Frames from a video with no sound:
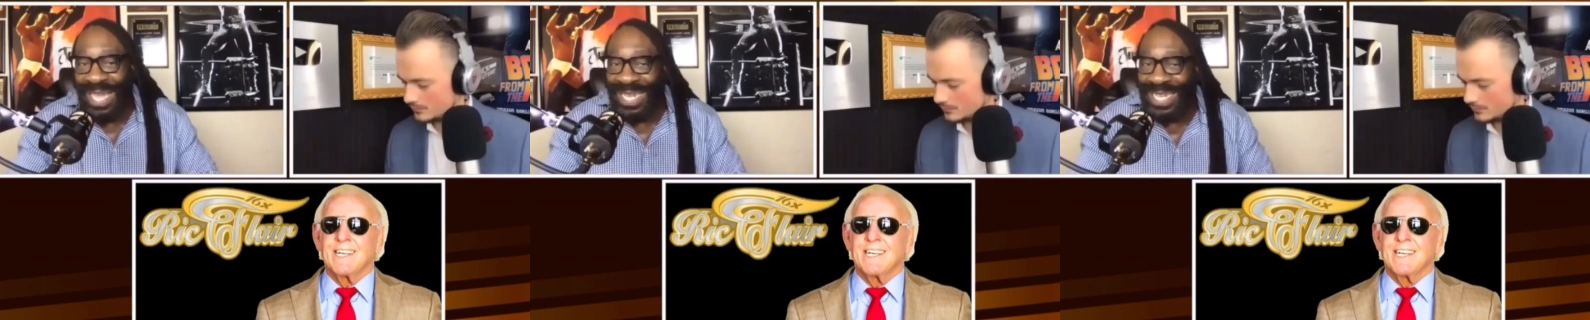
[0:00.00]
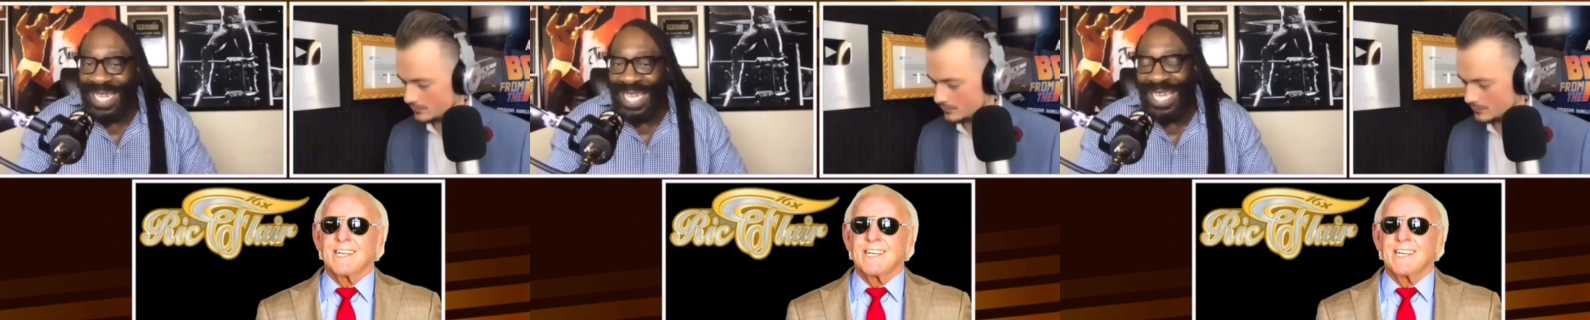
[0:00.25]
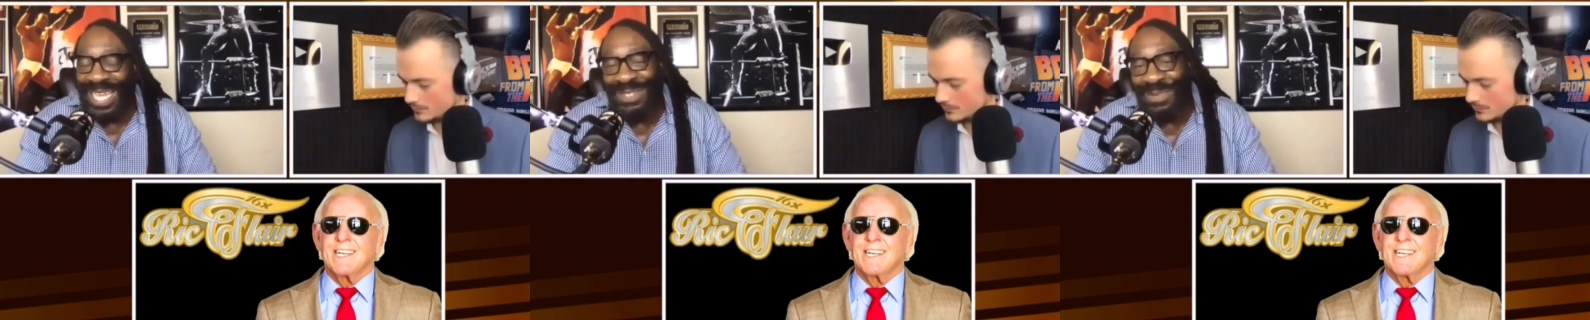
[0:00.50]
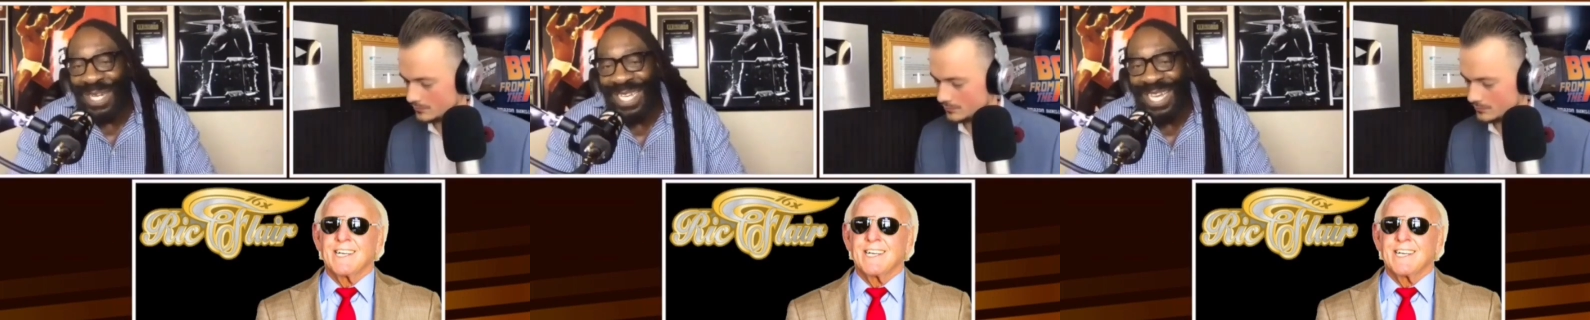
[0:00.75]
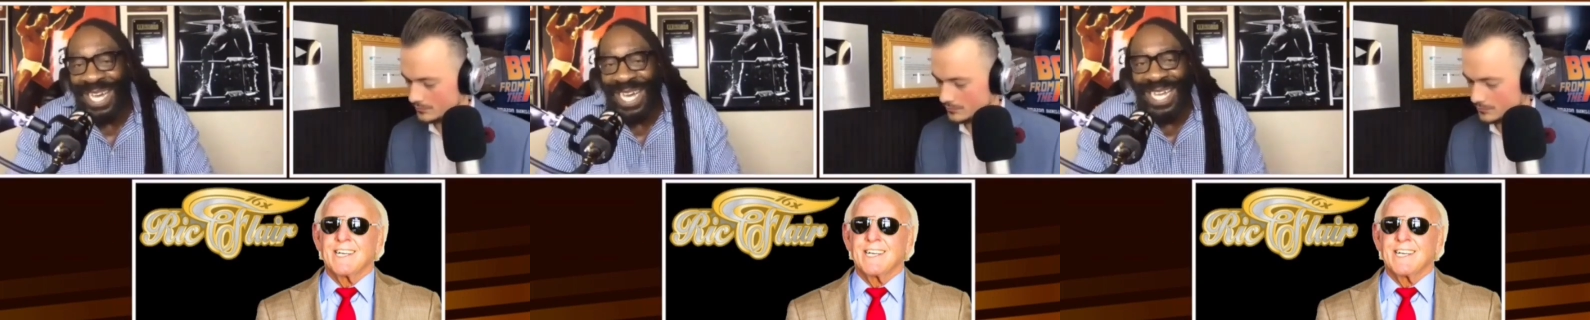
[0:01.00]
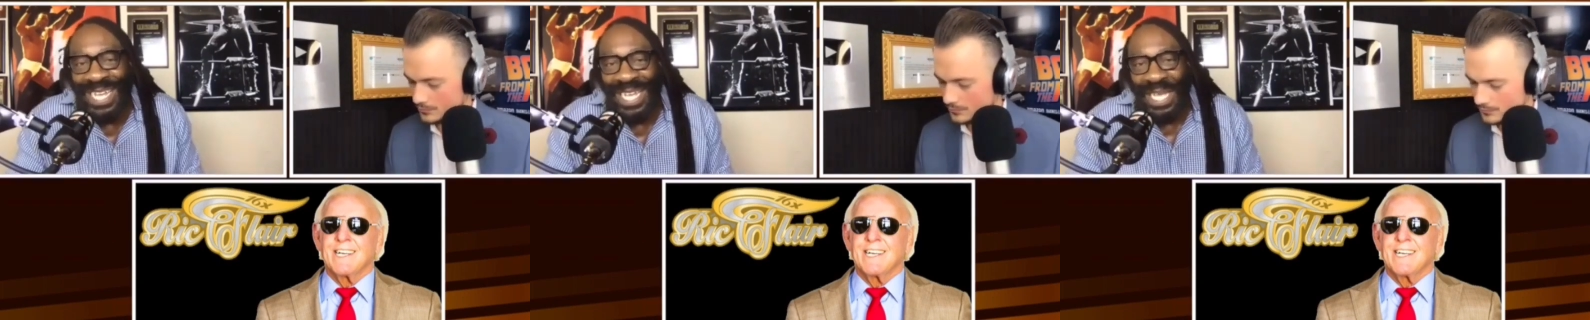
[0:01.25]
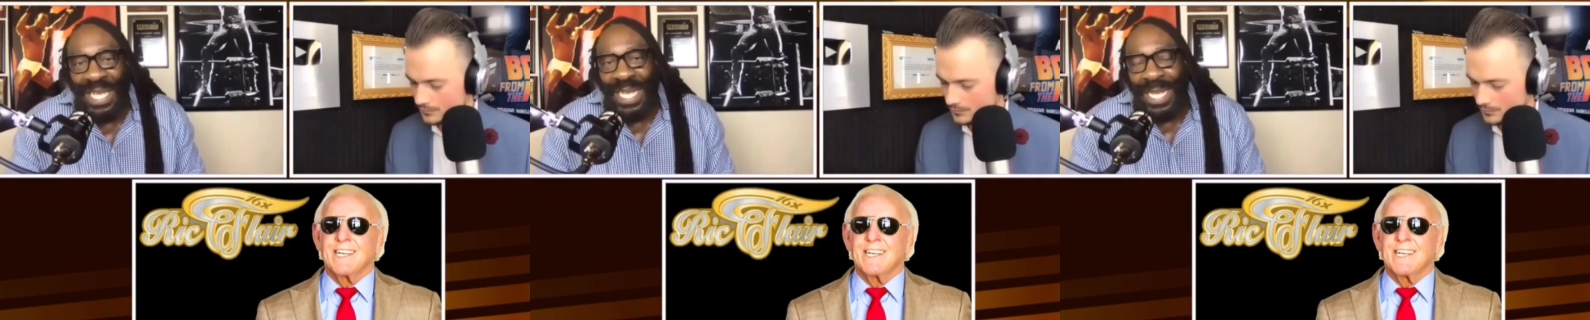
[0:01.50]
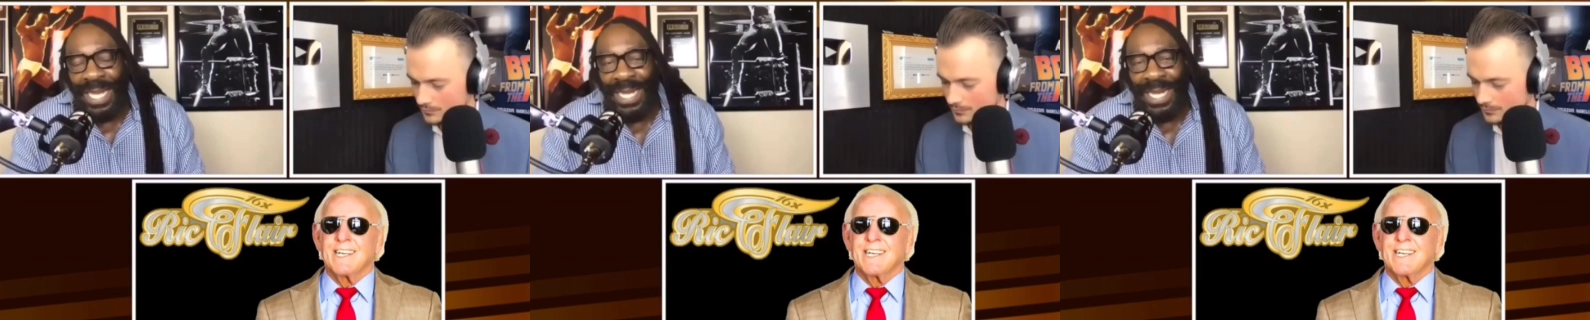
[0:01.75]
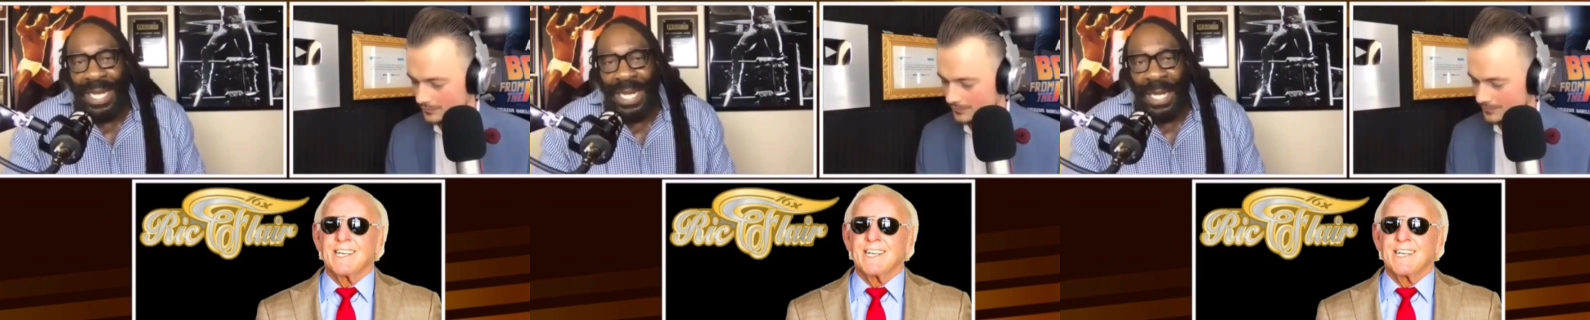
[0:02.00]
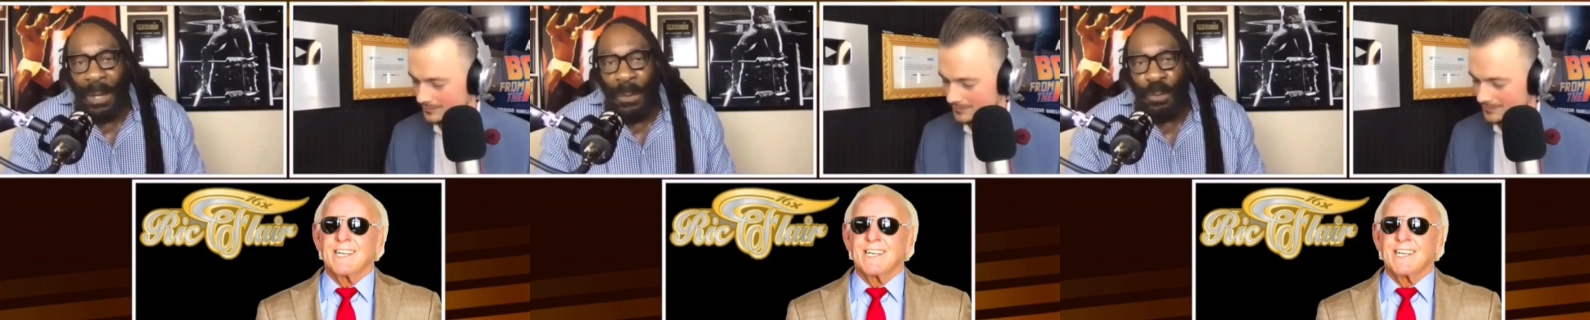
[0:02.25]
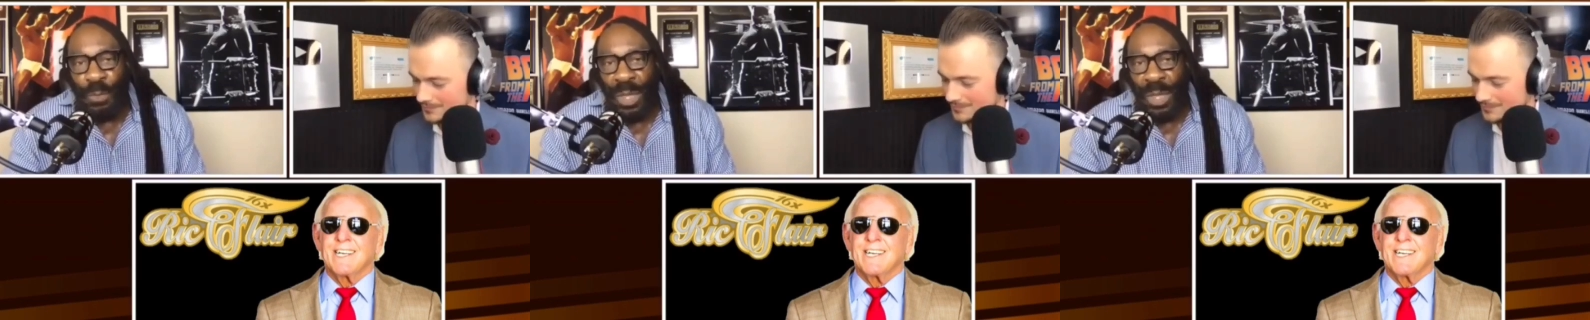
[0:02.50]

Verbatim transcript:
Speaker 1: in the day. I swear to God, and uh,